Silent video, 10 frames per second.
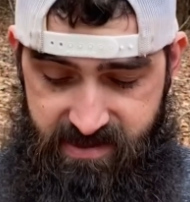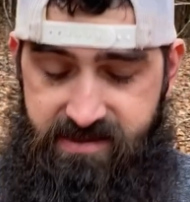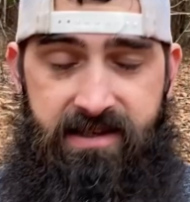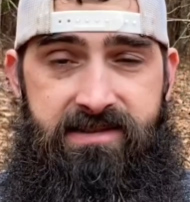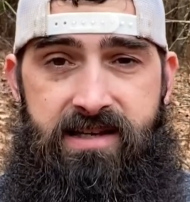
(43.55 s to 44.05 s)
This
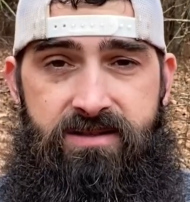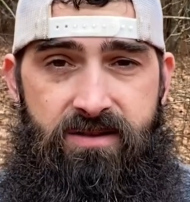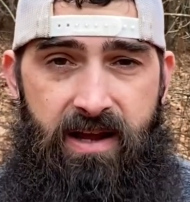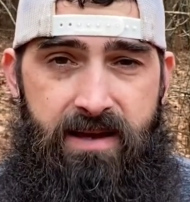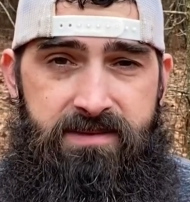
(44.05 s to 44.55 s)
thing sells
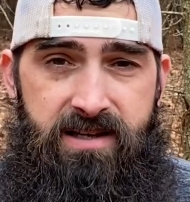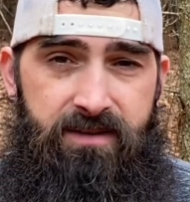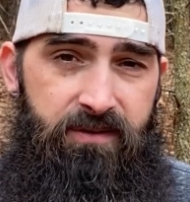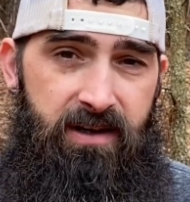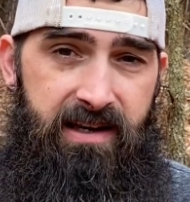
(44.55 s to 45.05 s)
on Amazon
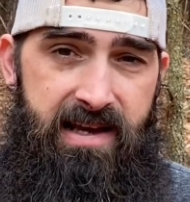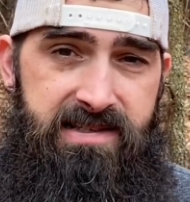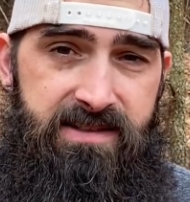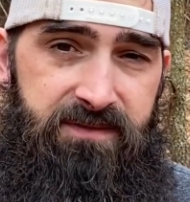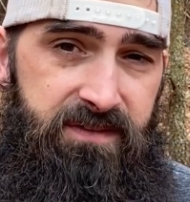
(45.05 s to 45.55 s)
for less
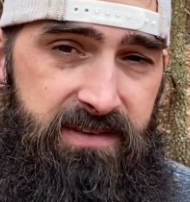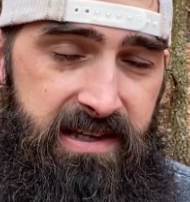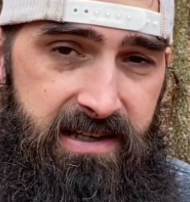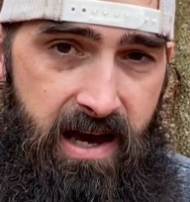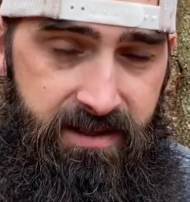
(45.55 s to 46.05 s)
than
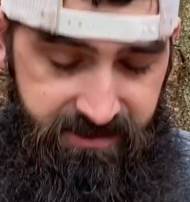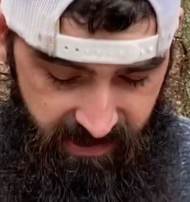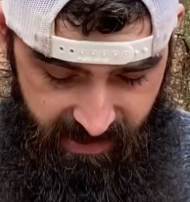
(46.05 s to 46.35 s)
$15,